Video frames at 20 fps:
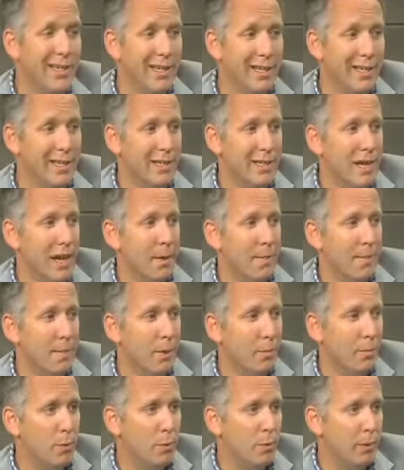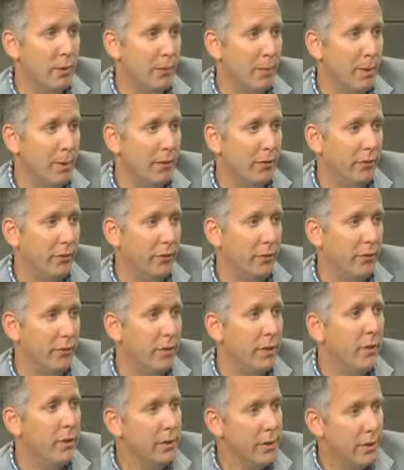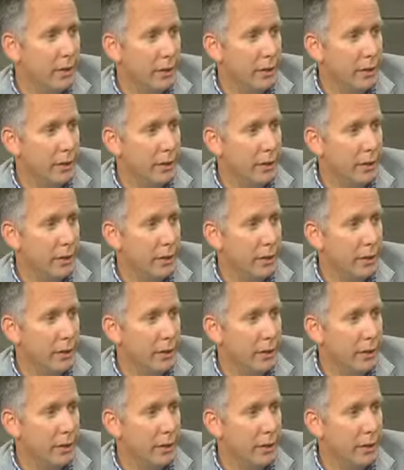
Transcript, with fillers: is not mobile responsive, mm -hmm.